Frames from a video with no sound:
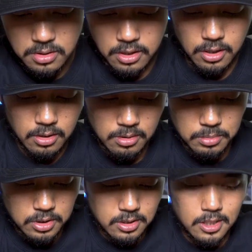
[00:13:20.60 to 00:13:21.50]
Okay, I'm
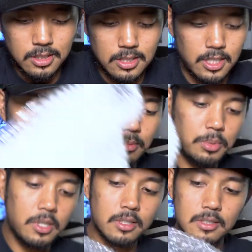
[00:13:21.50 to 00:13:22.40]
gonna take this out of the
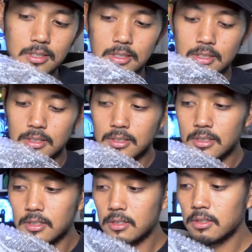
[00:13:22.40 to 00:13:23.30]
box.
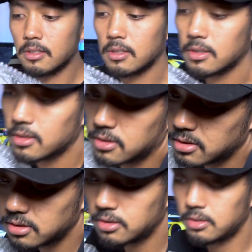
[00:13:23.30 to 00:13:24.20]

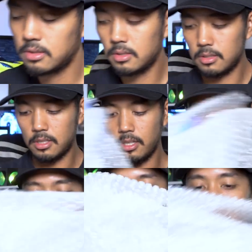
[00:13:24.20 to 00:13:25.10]
Okay,
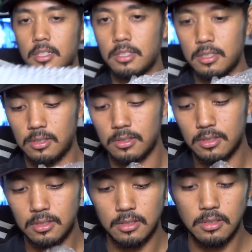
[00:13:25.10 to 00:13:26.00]
let's go.
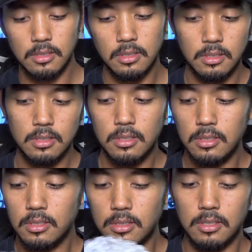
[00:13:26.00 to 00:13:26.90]

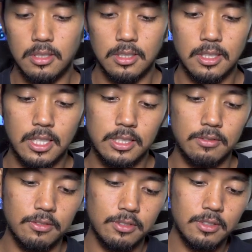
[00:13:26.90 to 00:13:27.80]
It's a lot
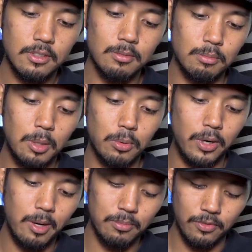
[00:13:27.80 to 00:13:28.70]
of bubble
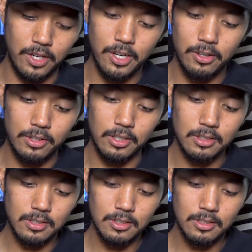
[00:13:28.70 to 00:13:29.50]
wrap. There's